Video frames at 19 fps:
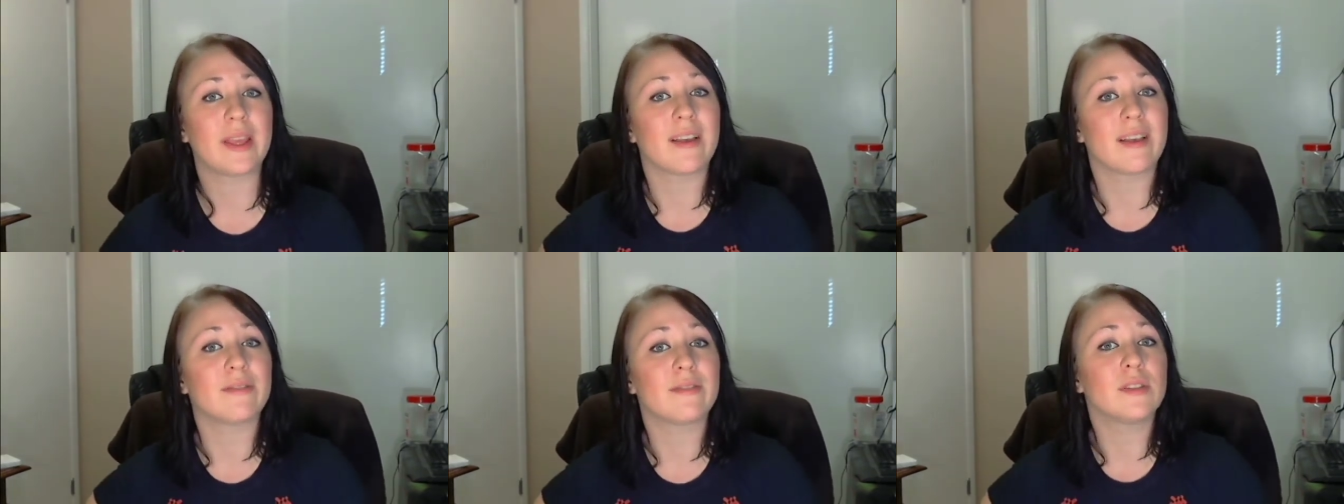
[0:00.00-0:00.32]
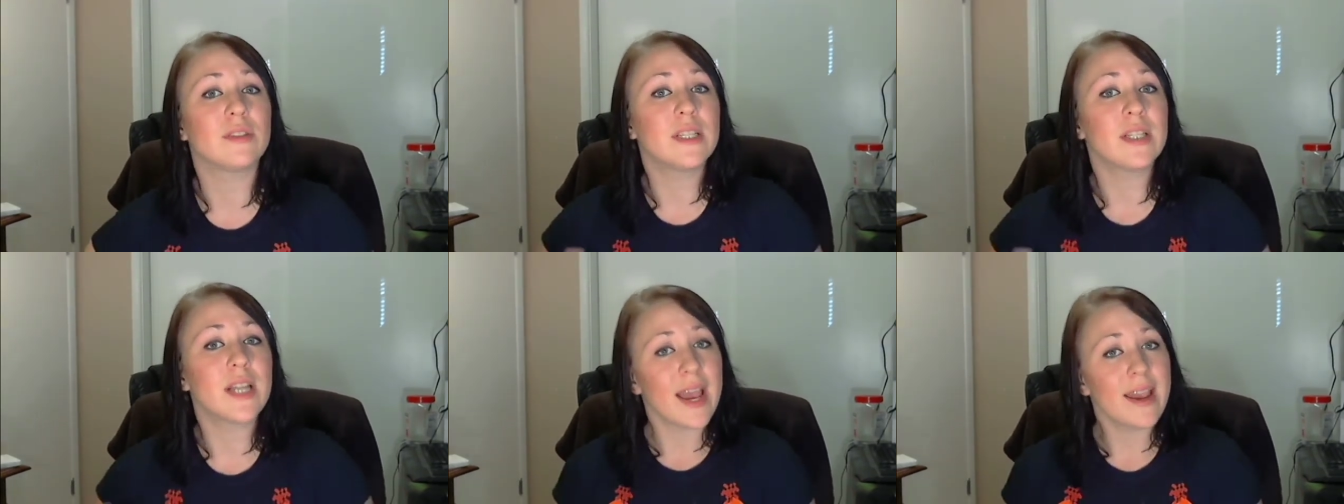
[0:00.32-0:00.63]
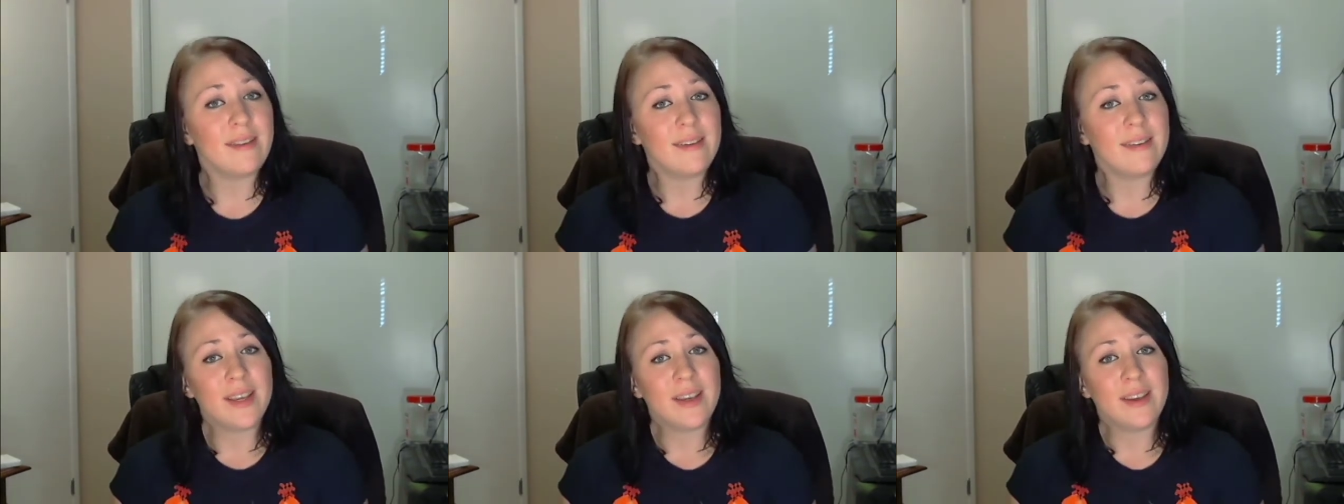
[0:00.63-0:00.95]
level
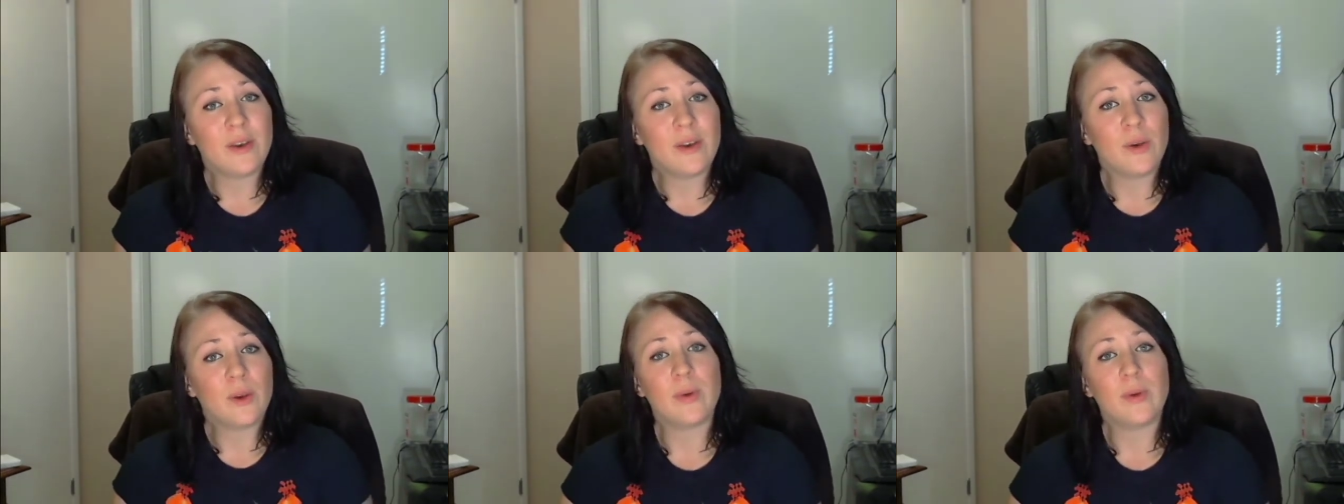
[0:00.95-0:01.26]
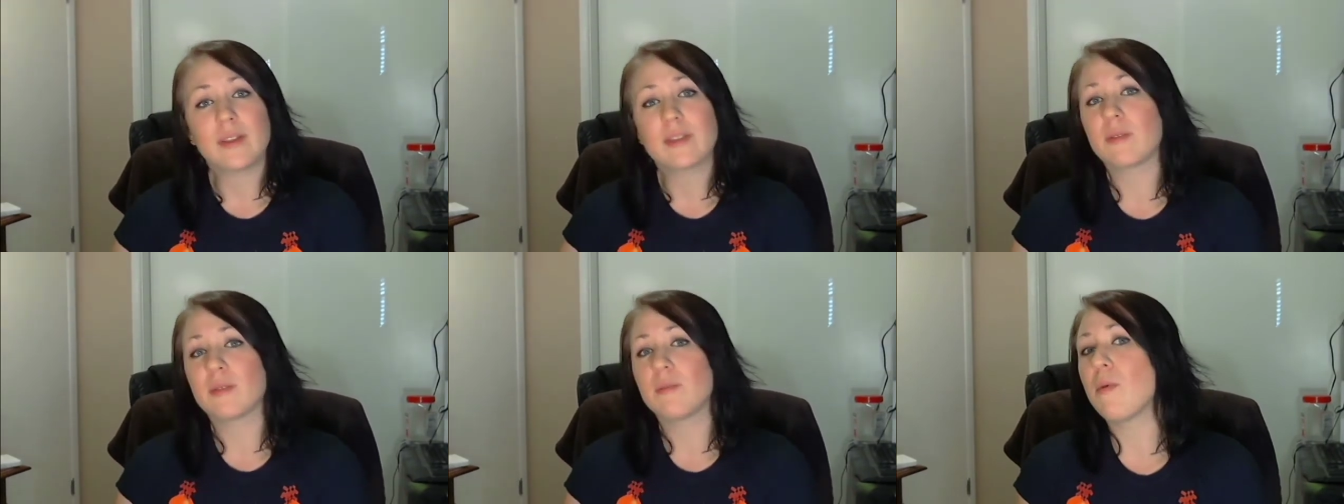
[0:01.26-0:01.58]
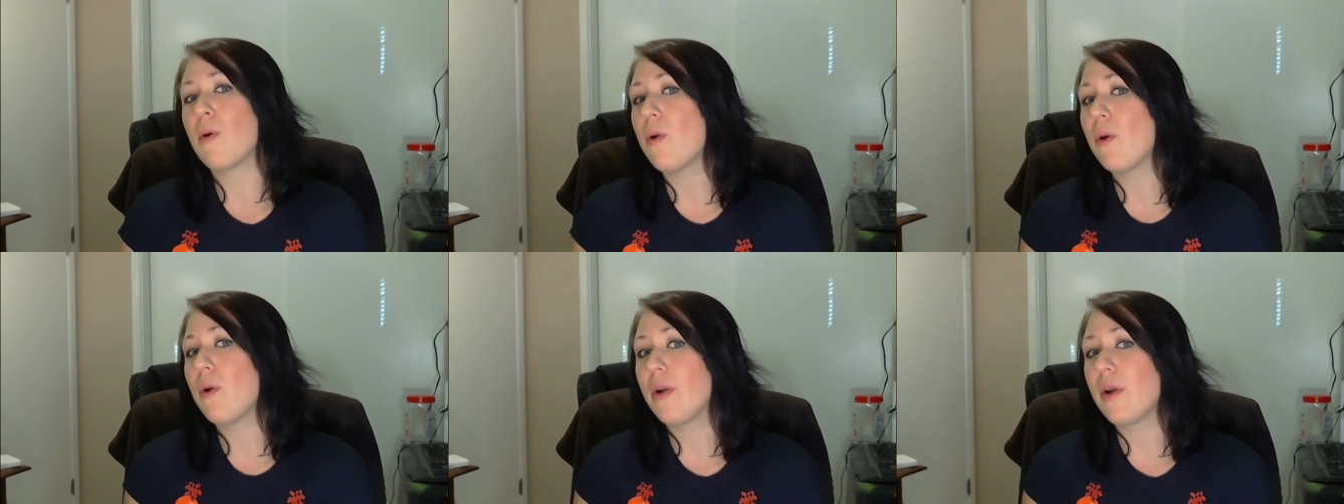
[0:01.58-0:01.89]
ninety with
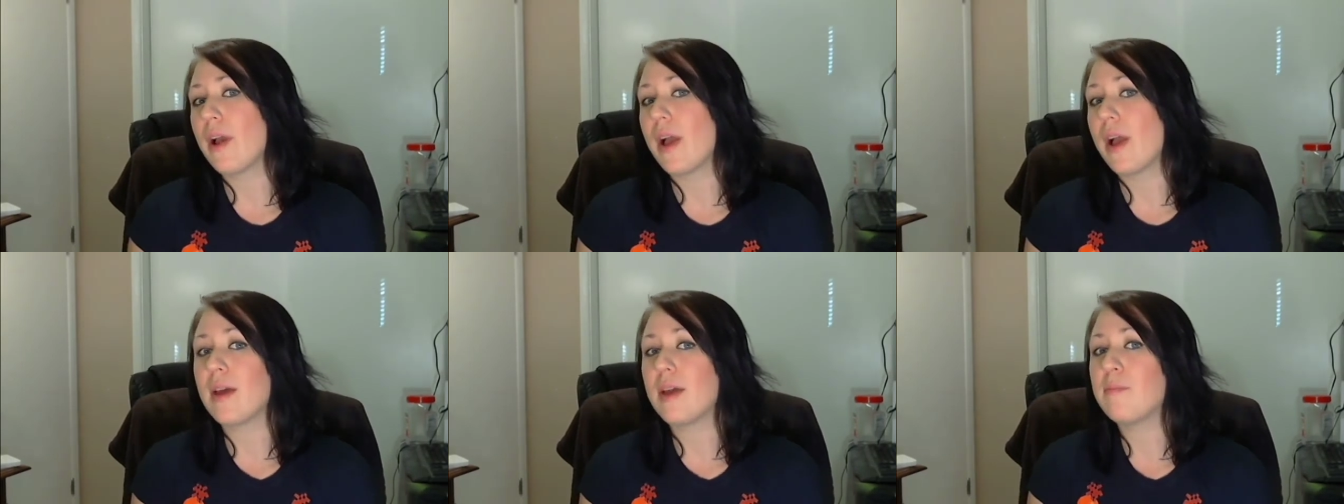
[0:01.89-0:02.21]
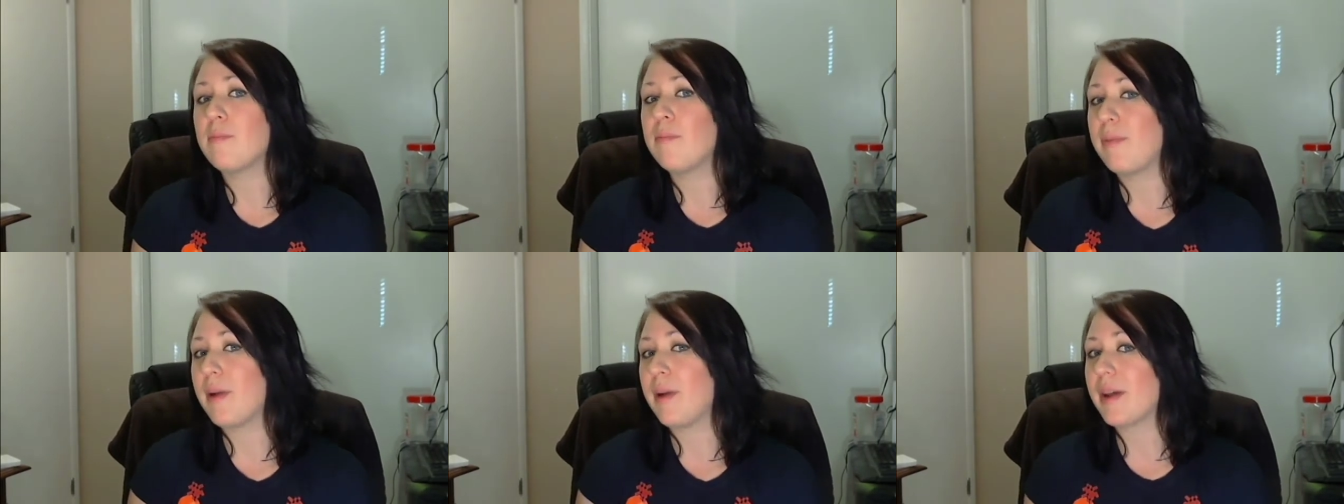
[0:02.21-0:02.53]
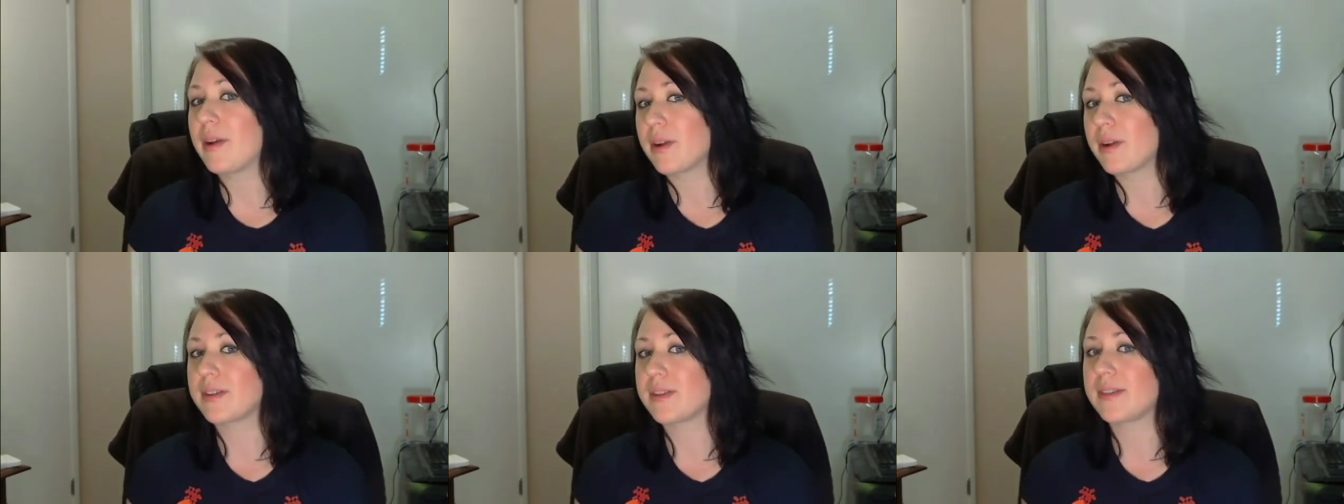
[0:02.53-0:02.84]
more and
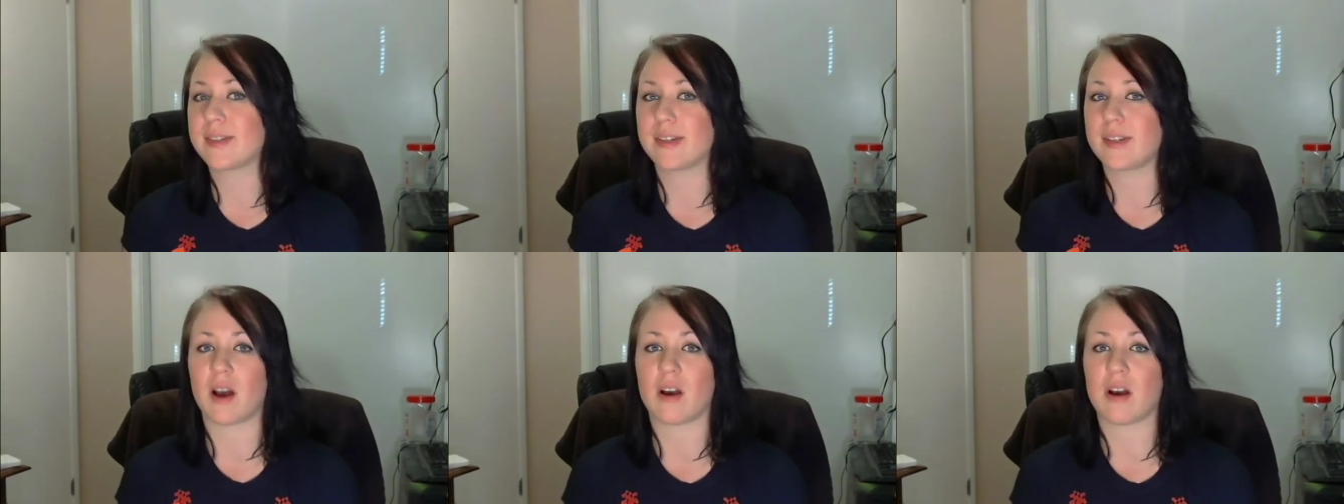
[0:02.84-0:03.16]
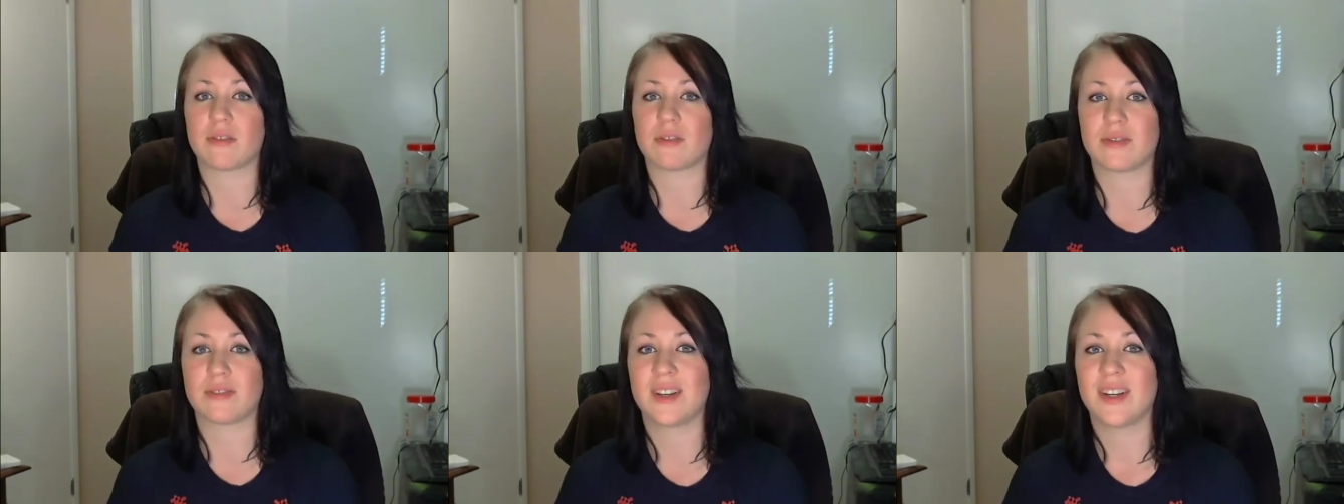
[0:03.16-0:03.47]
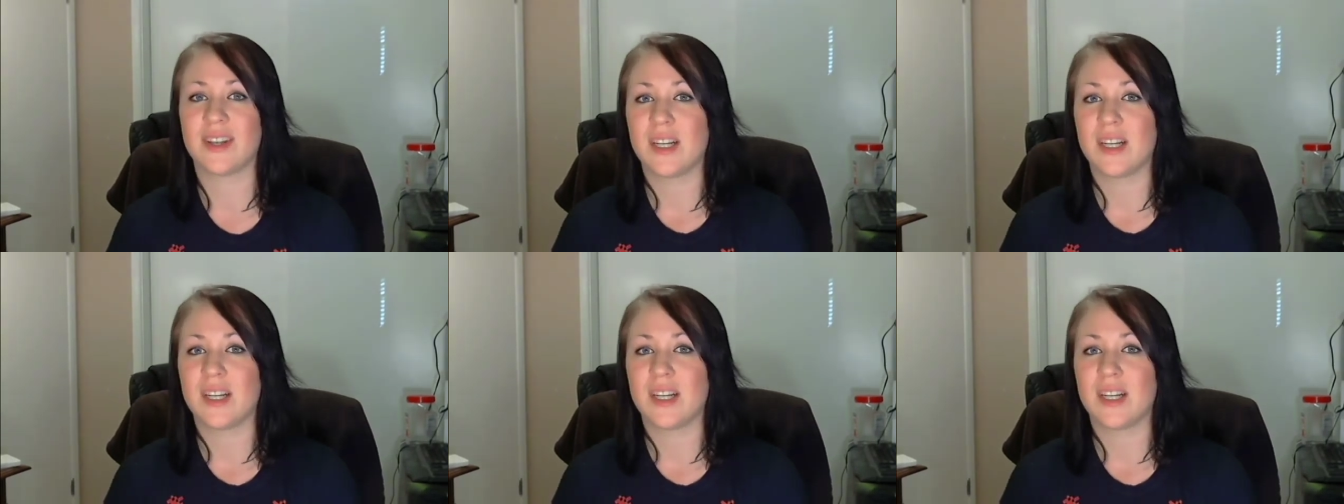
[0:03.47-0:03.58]
better stuff.